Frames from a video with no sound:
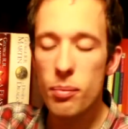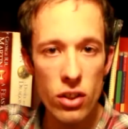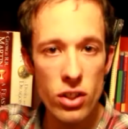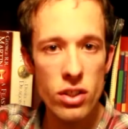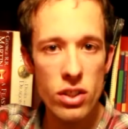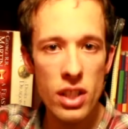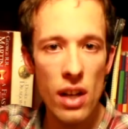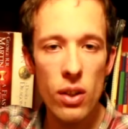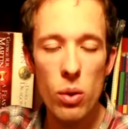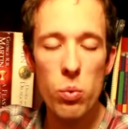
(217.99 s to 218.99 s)
doesn't just
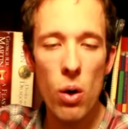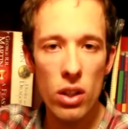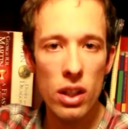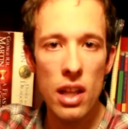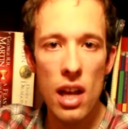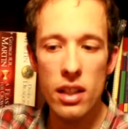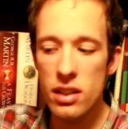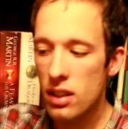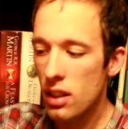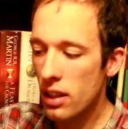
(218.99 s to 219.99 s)
tell you what
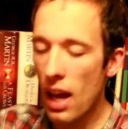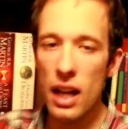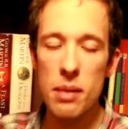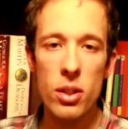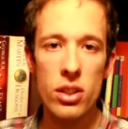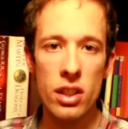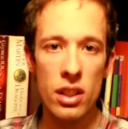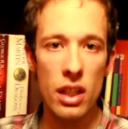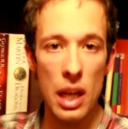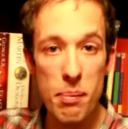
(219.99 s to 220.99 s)
light that element
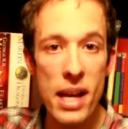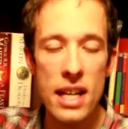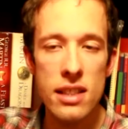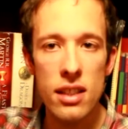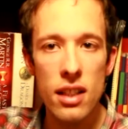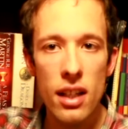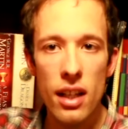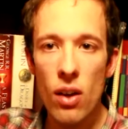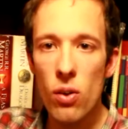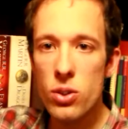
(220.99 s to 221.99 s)
can emit,
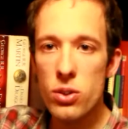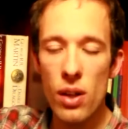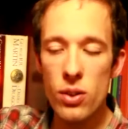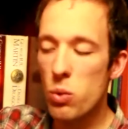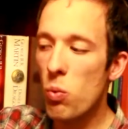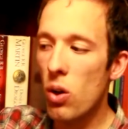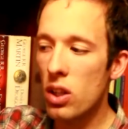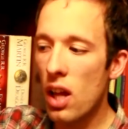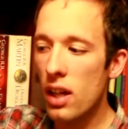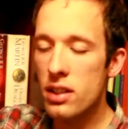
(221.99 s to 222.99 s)
it also tells you what
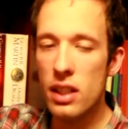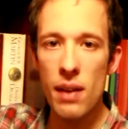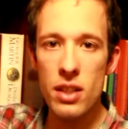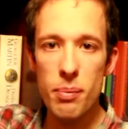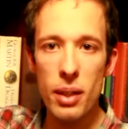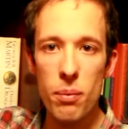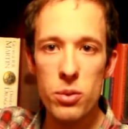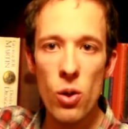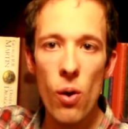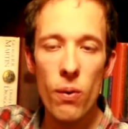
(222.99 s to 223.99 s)
light can actually be
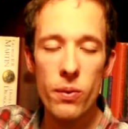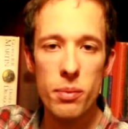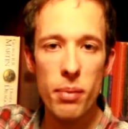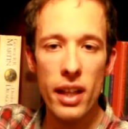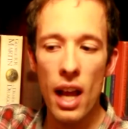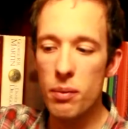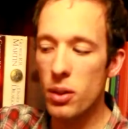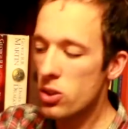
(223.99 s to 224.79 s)
absorbed by that element.